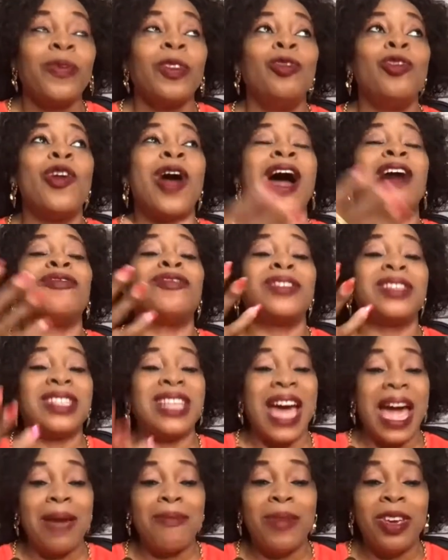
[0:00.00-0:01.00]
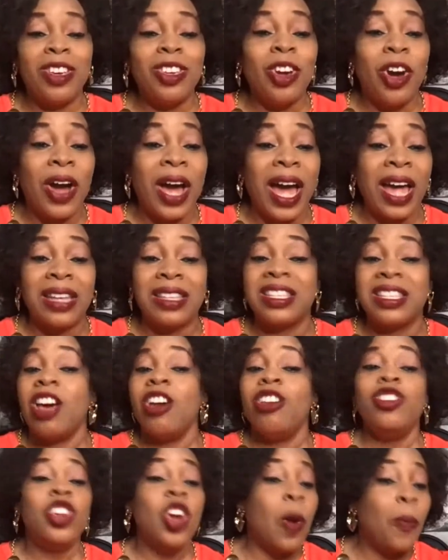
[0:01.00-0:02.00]
You have time in your hands.
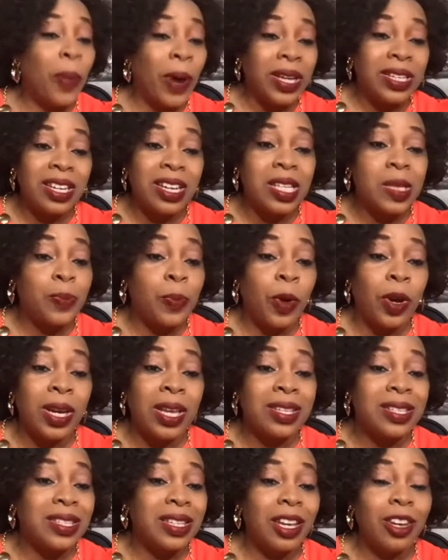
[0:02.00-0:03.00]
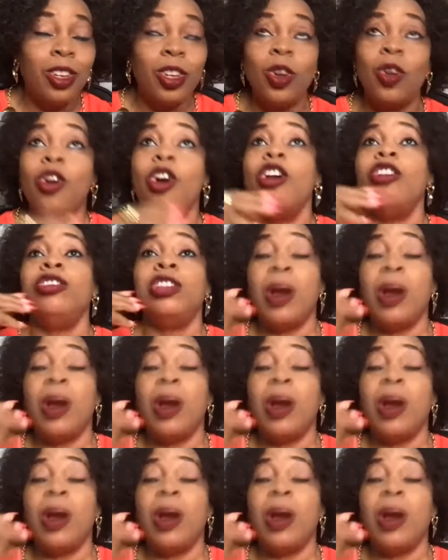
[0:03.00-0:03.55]
Nobody is policing you.